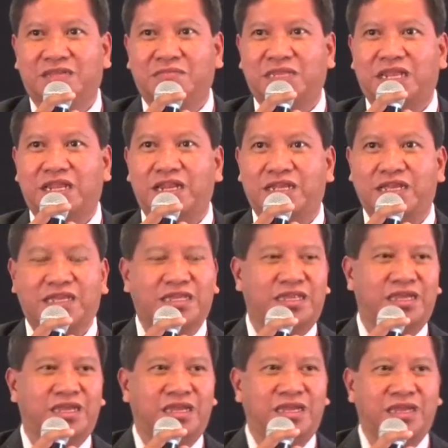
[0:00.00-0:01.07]
Madali lang yan.
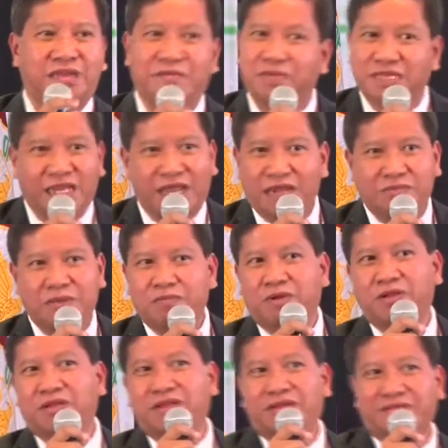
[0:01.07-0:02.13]
But a lot of
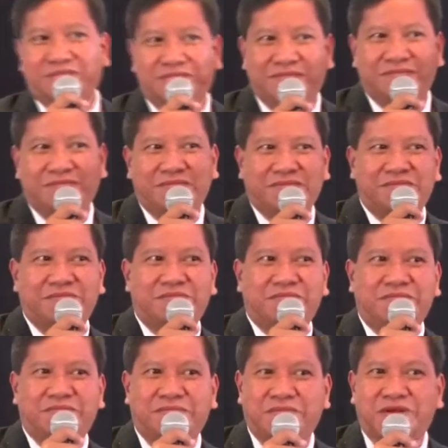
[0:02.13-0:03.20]
people
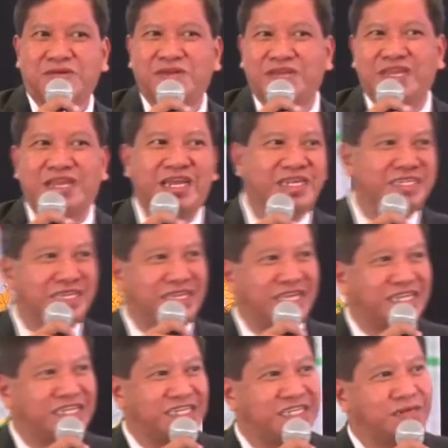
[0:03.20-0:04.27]
don't realize that
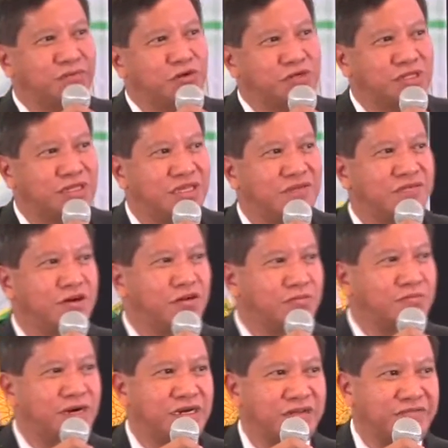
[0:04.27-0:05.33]
this is the most
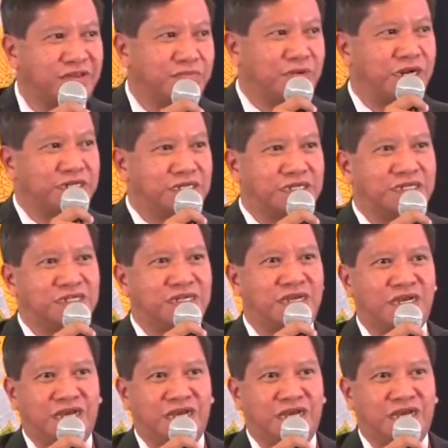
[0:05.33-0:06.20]
difficult part of the process.